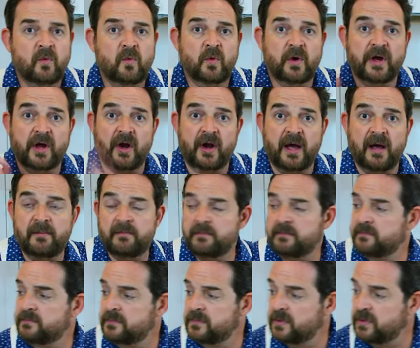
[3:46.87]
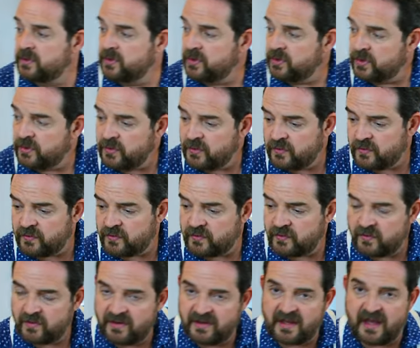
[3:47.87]
we're gonna
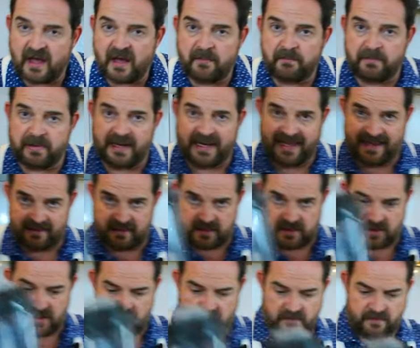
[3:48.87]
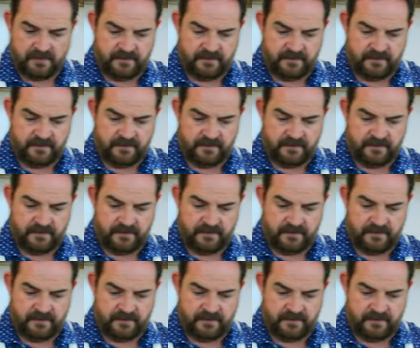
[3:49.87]
use the blender.